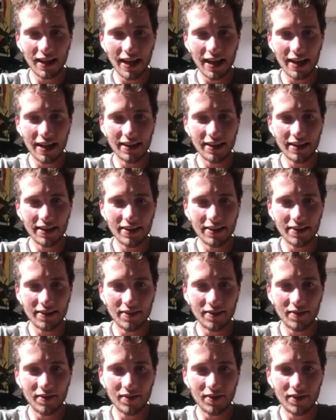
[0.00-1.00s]
And
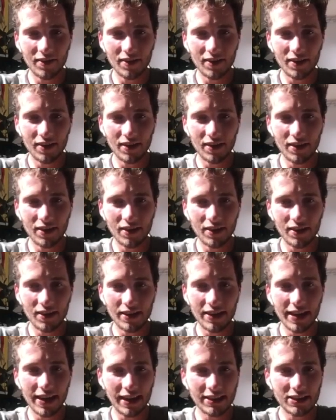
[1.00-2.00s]

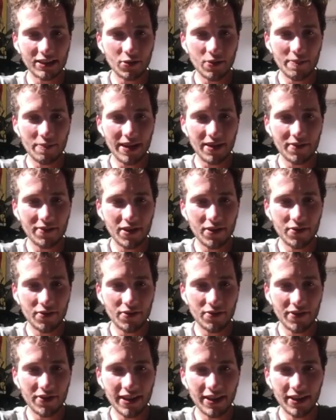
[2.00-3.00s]
yeah, so we made a
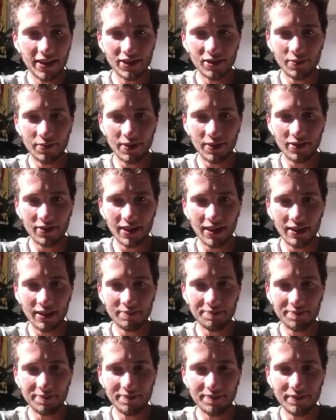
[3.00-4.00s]
few videos about
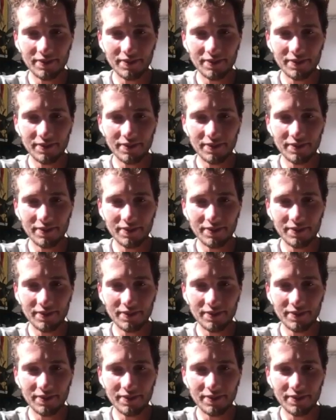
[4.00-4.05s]
that